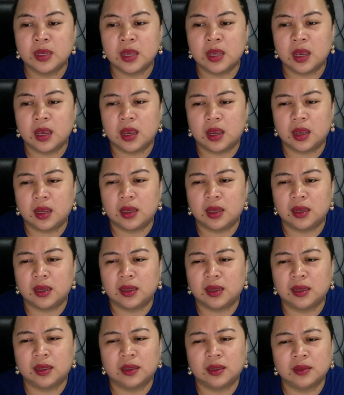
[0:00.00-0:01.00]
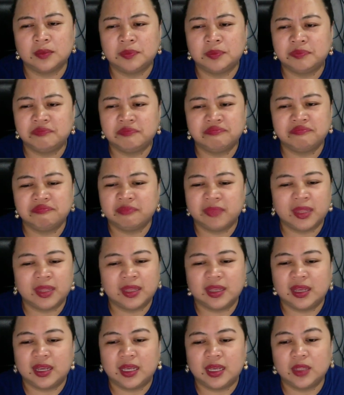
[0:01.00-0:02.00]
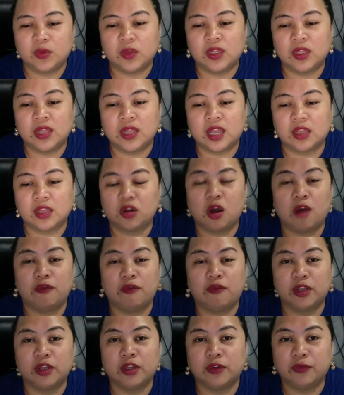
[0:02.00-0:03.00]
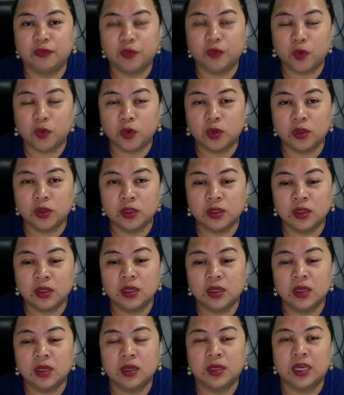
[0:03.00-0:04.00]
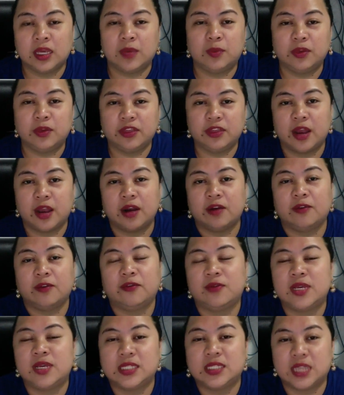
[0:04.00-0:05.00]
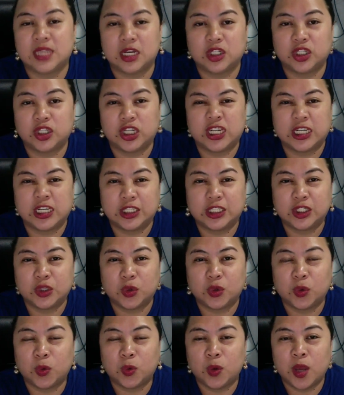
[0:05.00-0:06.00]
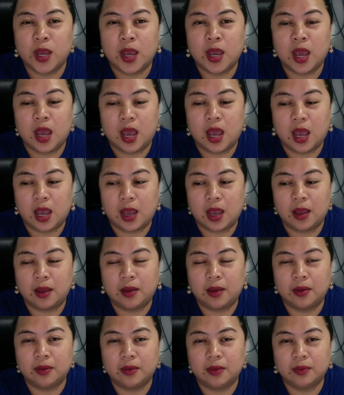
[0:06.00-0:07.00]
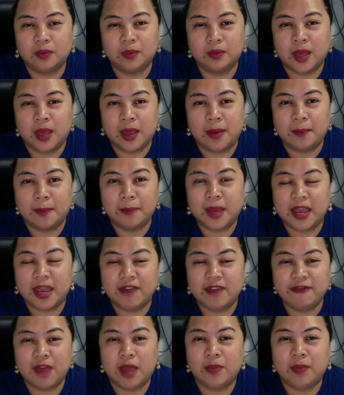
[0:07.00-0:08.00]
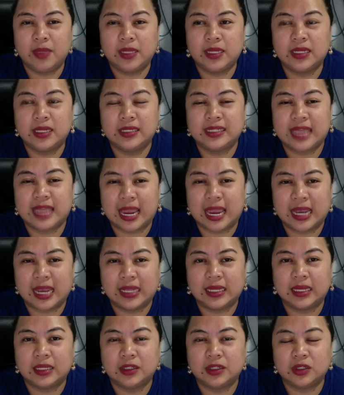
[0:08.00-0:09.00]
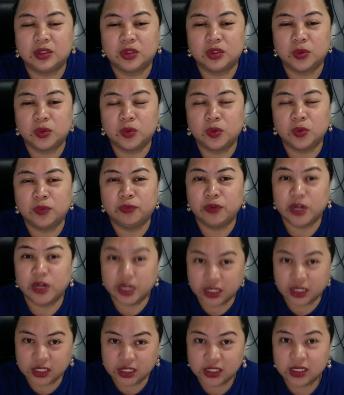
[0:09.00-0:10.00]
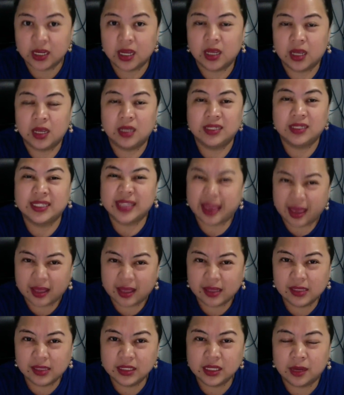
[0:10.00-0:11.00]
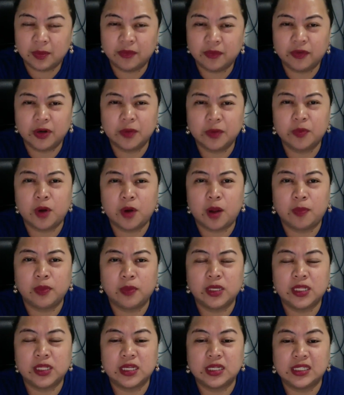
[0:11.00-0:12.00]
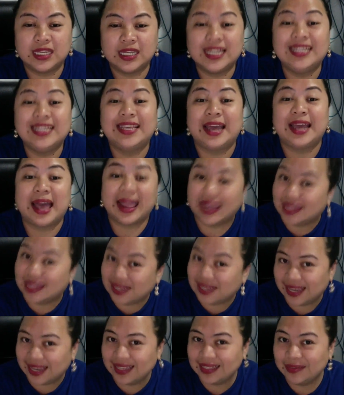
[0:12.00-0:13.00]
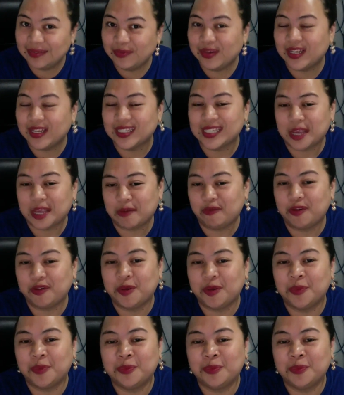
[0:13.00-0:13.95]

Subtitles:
uh, it will not cover the full chemotherapy session. So uh, my family decided to first sell some of our properties in the island because I'm from